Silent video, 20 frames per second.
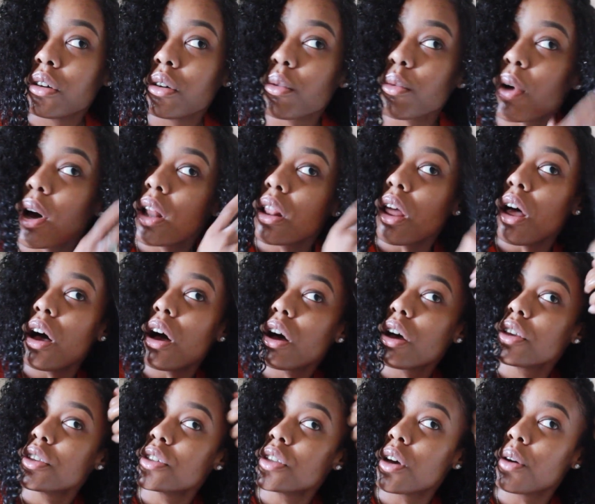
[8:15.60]
while
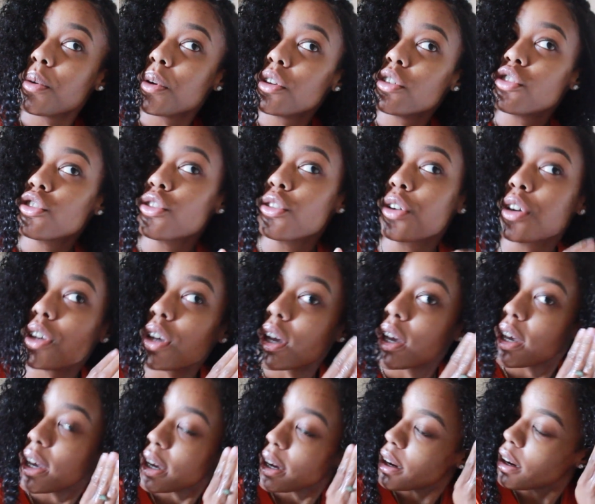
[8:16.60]
also ensuring your
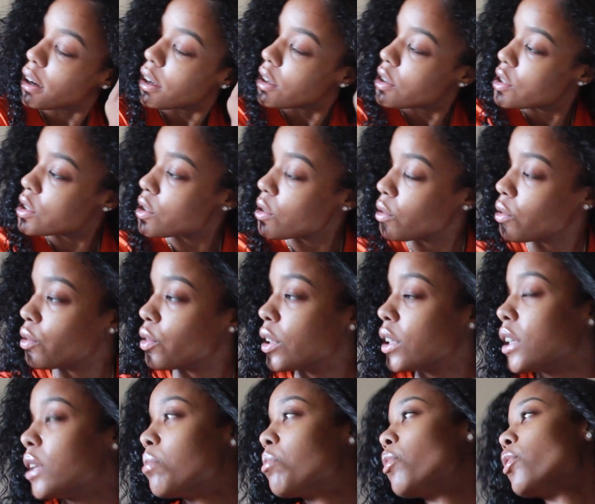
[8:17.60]
hair is
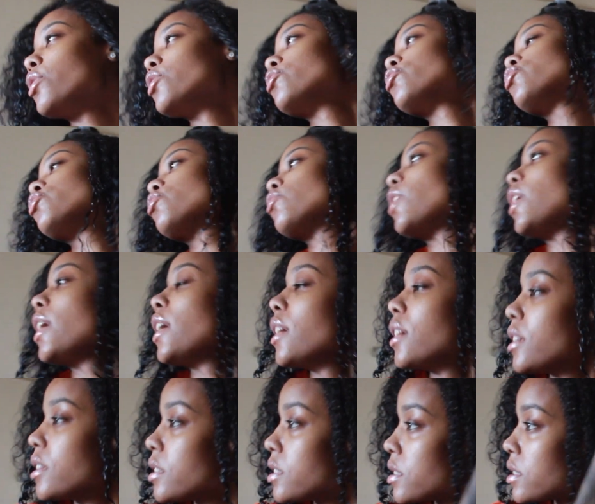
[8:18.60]
really
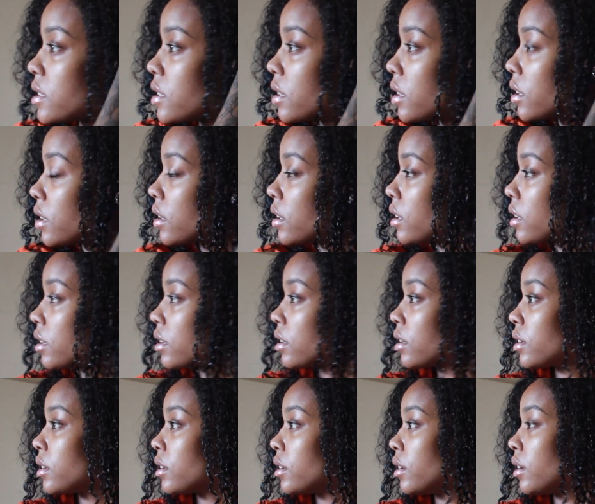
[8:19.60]
moisturized.
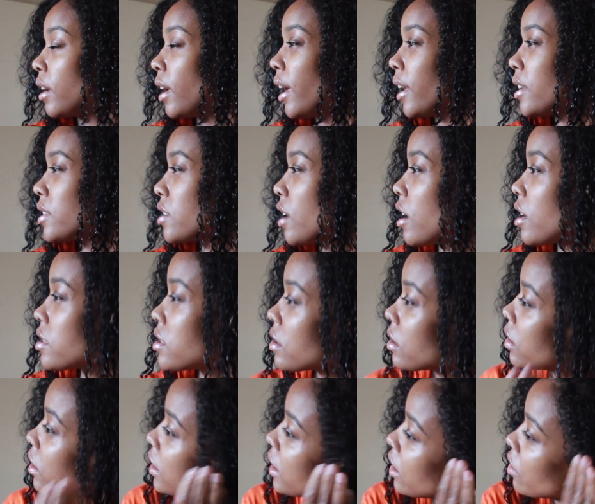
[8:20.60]
And it's also
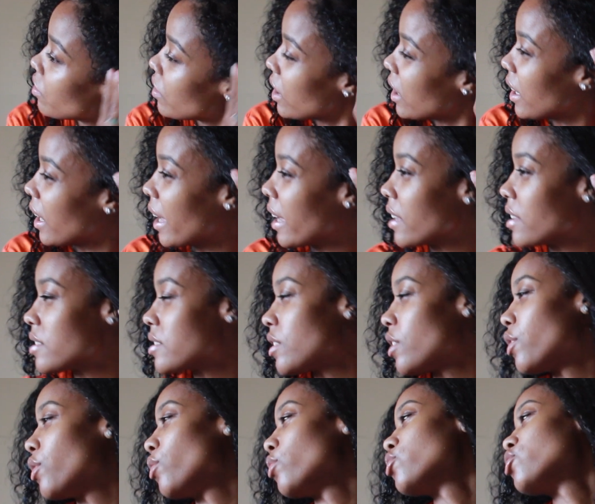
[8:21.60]
going to give it a nice
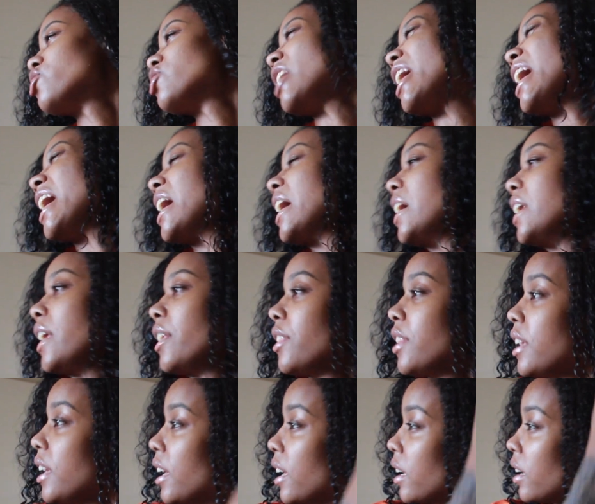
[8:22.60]
little shine at
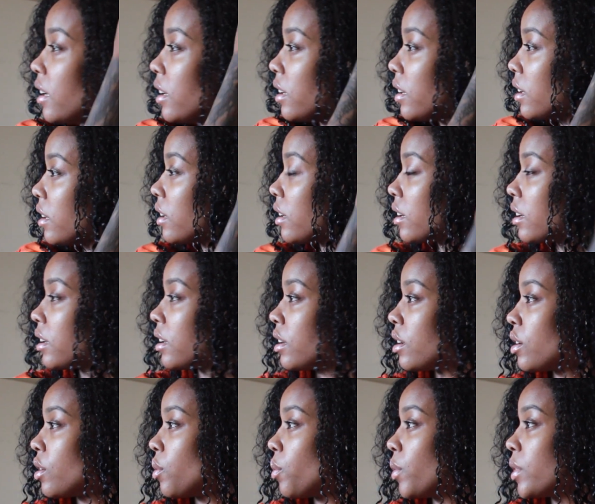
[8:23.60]
the end
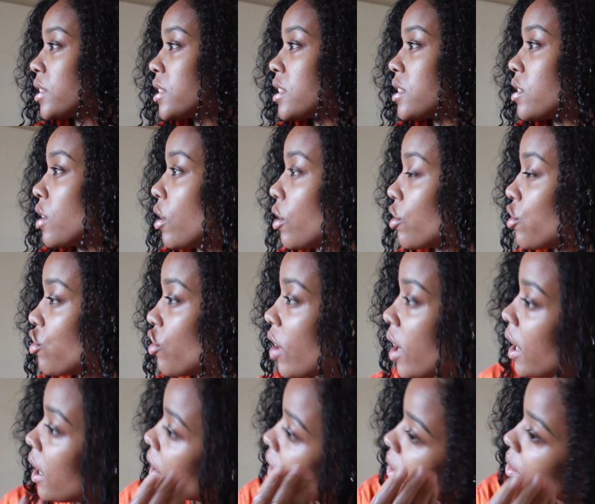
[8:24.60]
once it's all
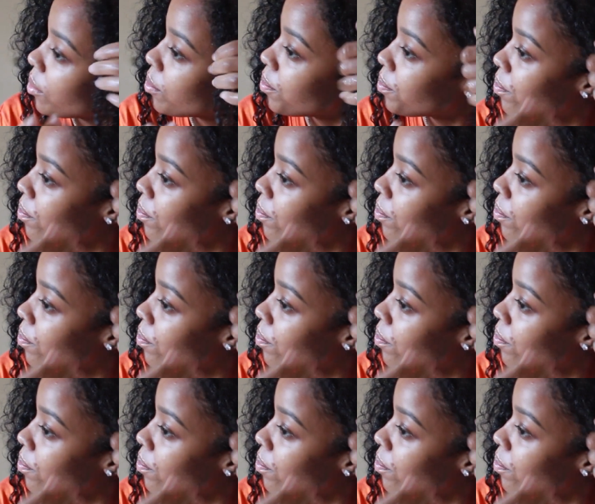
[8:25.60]
dry.